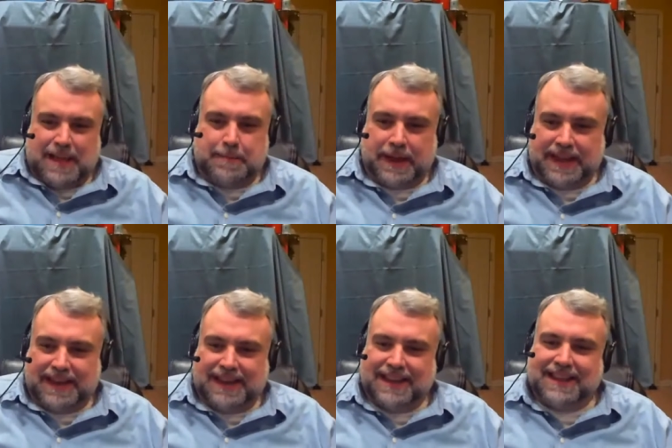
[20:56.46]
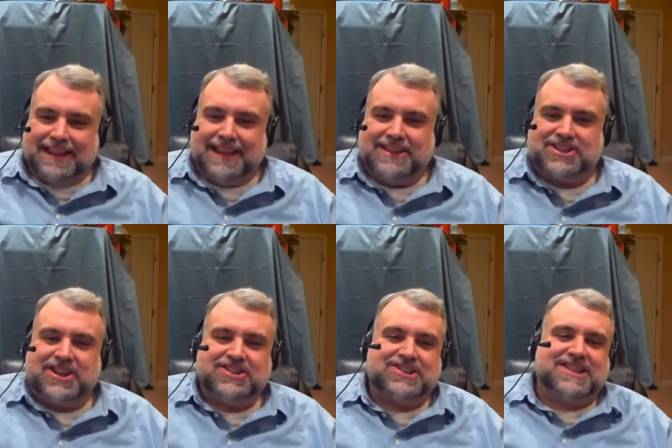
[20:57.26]
But he
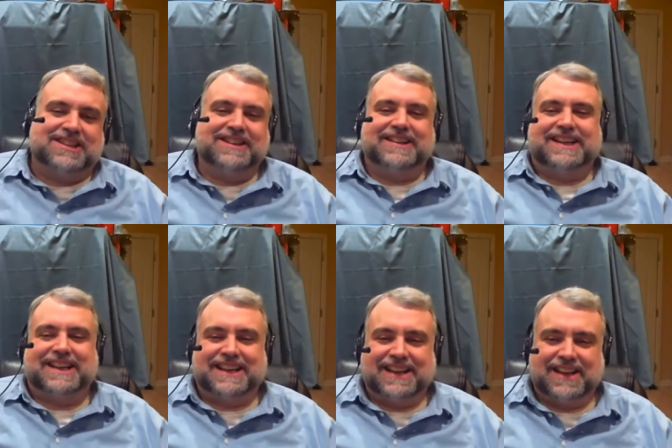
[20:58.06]
changes the lyric.